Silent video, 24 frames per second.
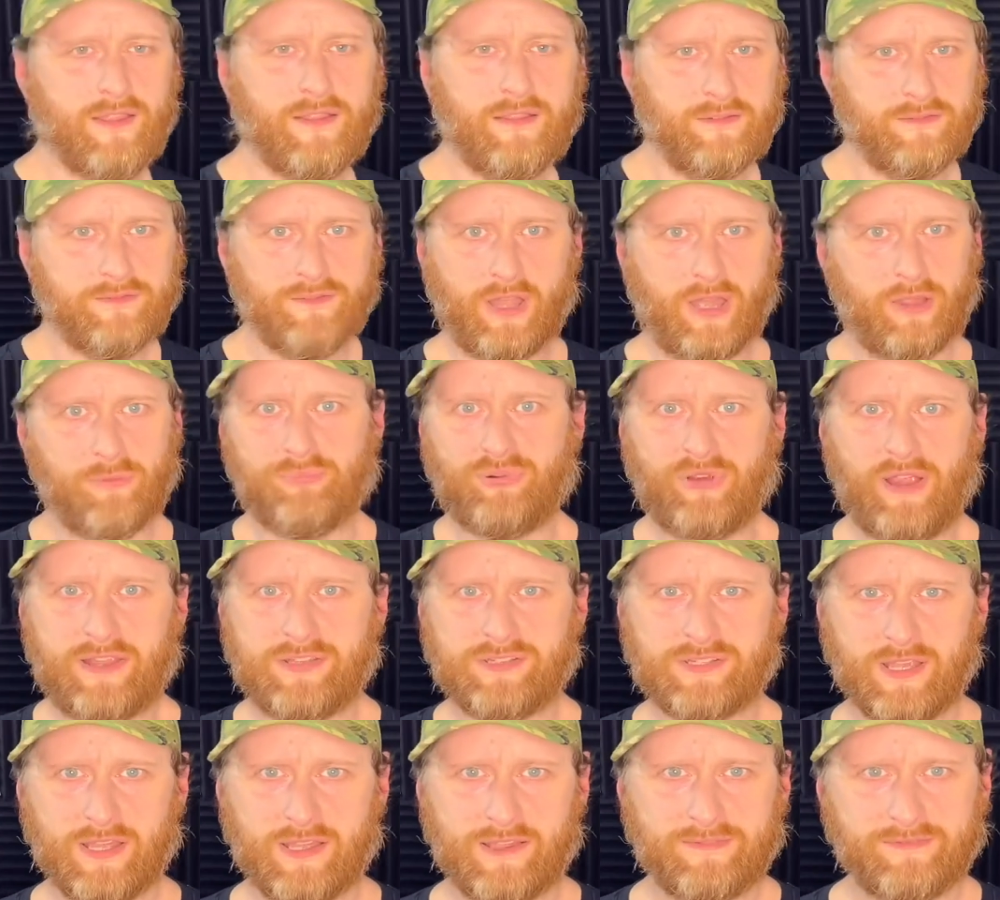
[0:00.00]
No
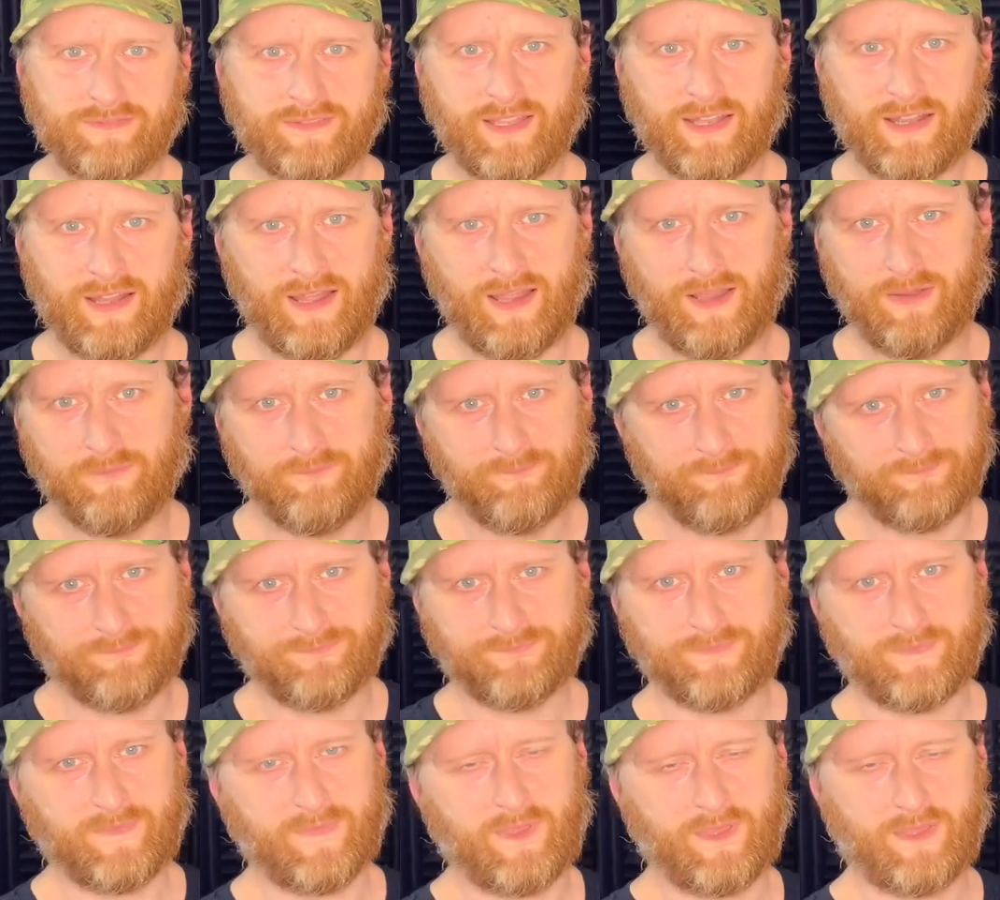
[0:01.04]
pressure, you know.
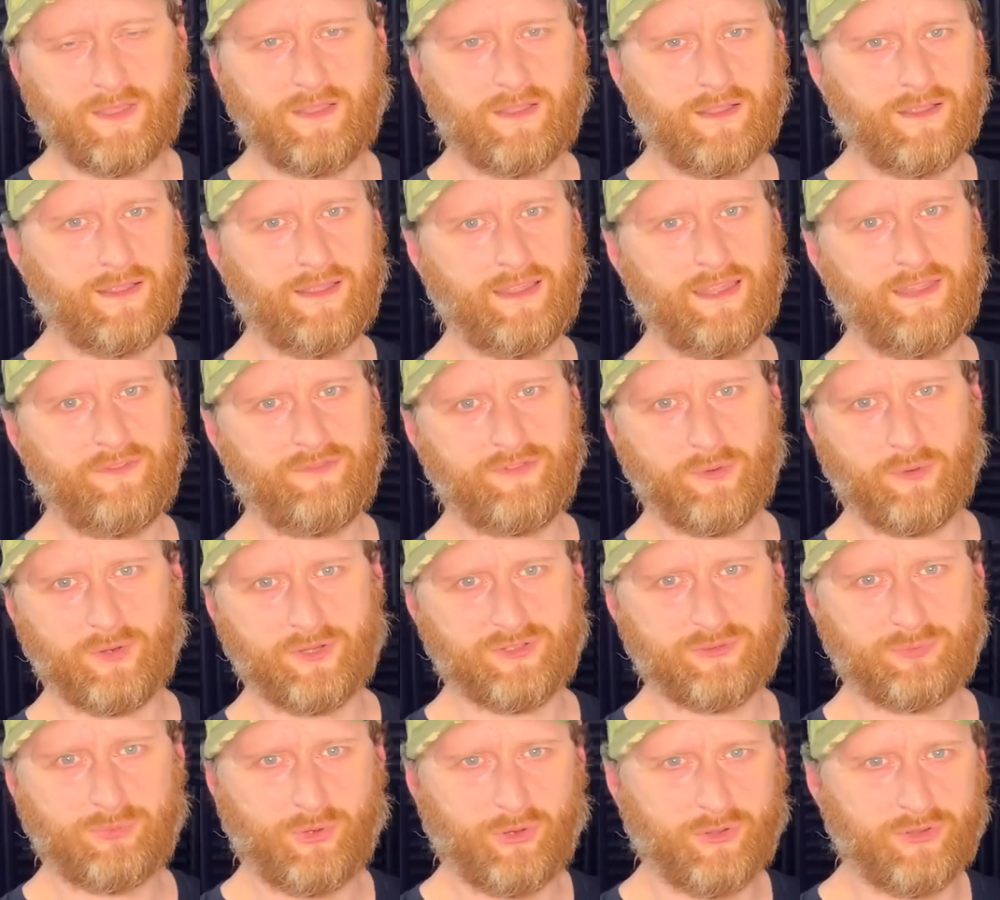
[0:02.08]
If you want
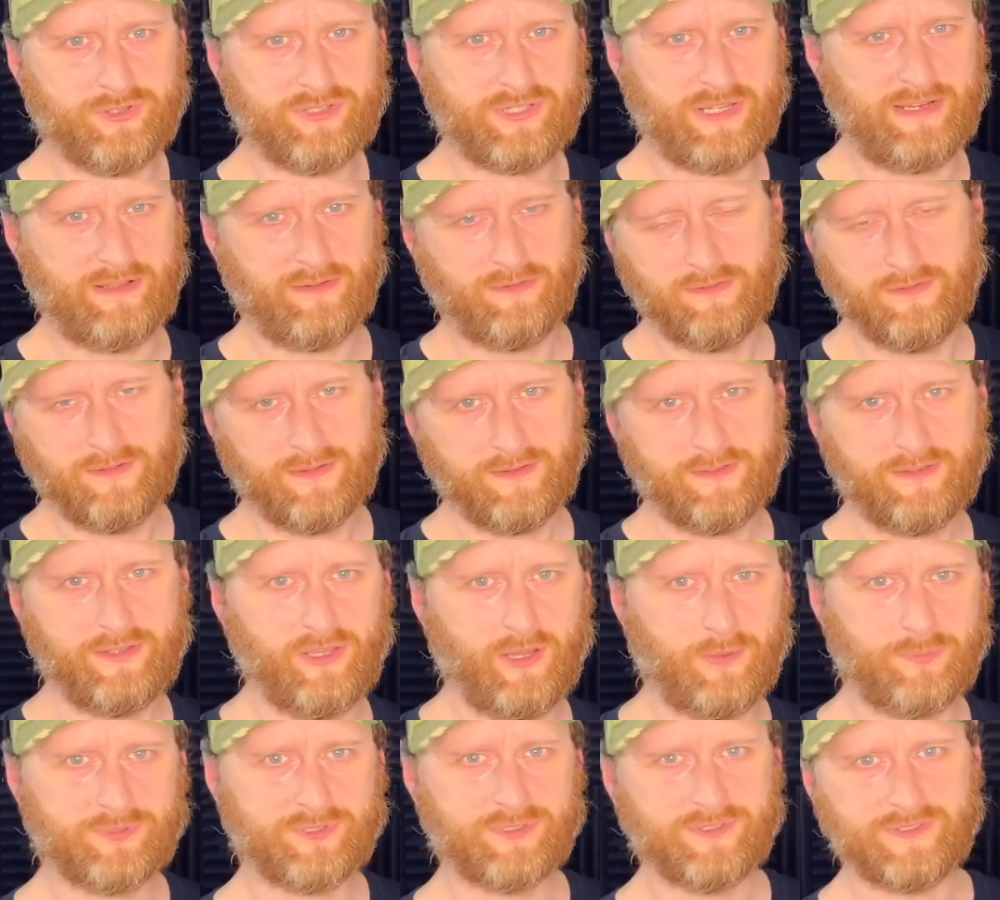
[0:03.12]
to support the channel, the
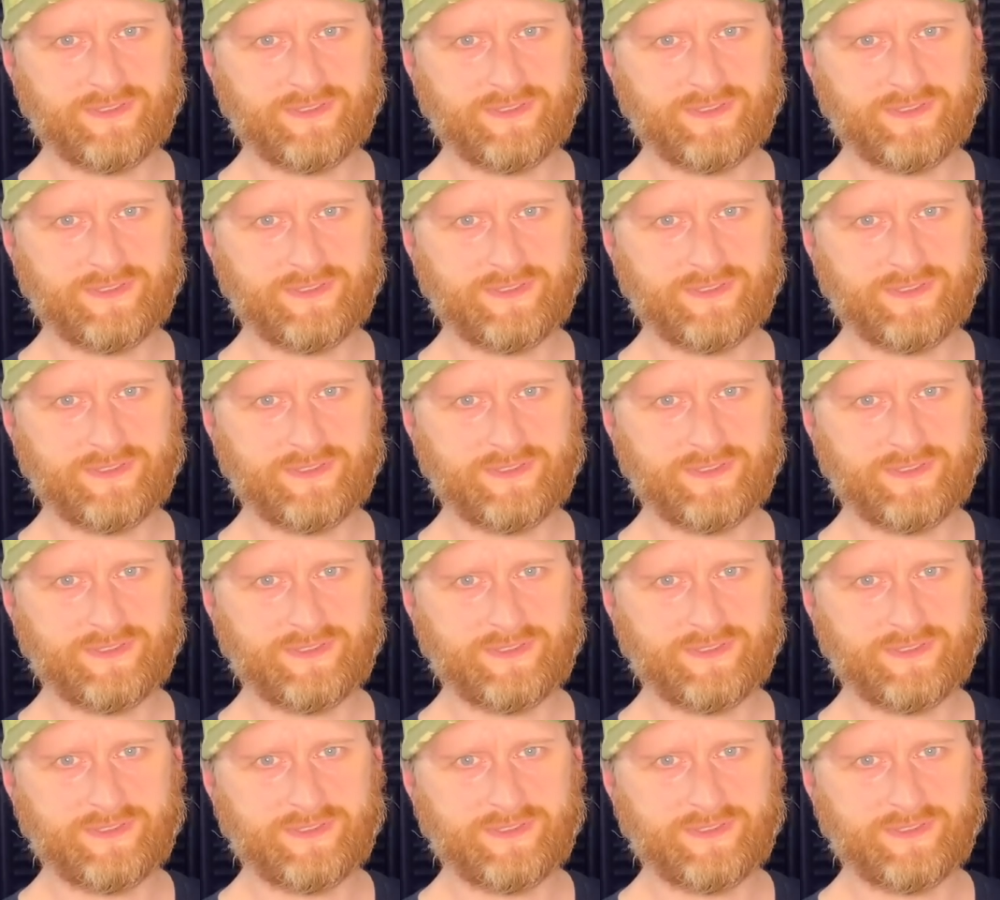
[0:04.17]
option's